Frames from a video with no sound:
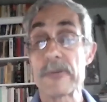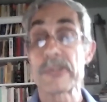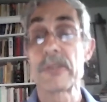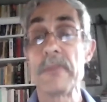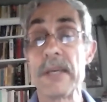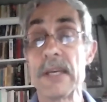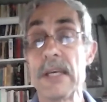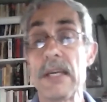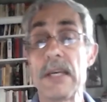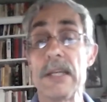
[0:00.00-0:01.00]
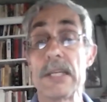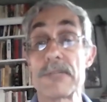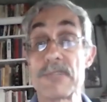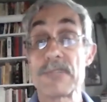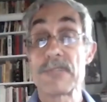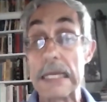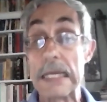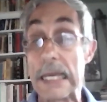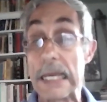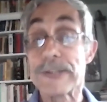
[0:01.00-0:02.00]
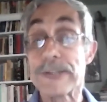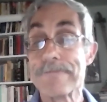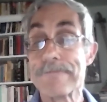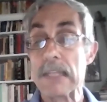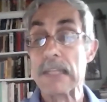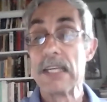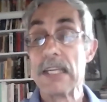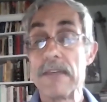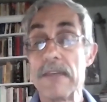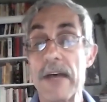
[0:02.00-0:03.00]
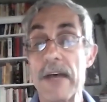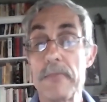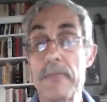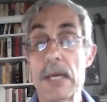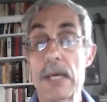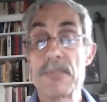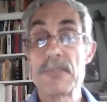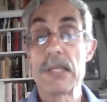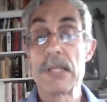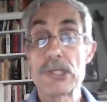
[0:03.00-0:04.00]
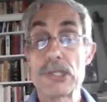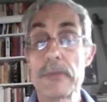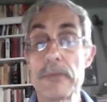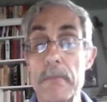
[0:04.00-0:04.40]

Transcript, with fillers: which could be an interesting case if that becomes an issue.